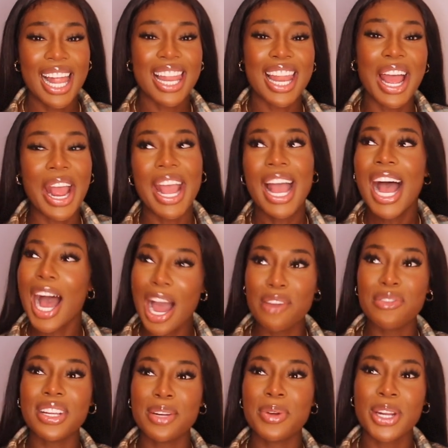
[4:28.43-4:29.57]
Like I
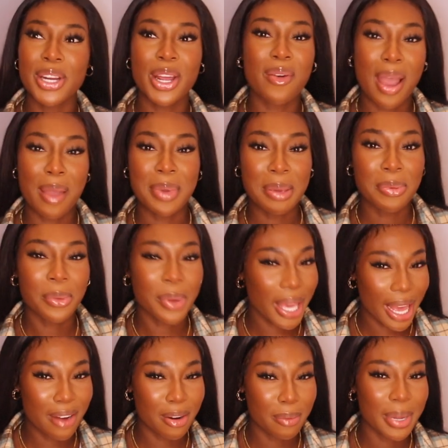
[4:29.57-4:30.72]
really want to know why people
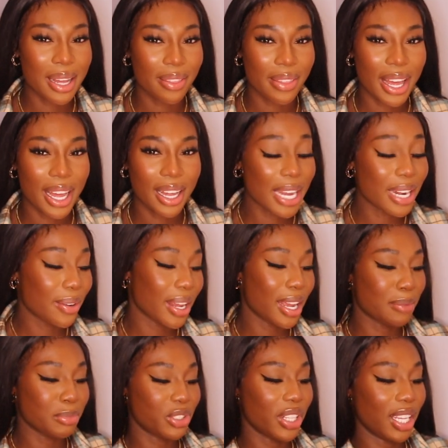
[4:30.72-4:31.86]
care about that. Anyway,
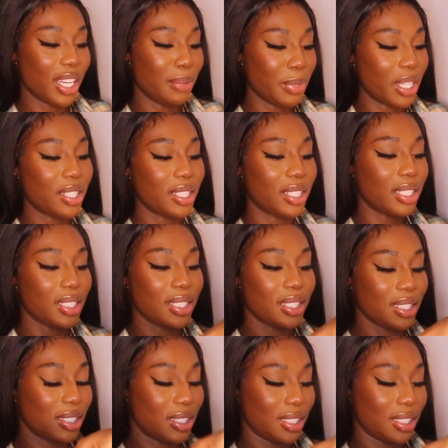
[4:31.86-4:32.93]
I'm drinking because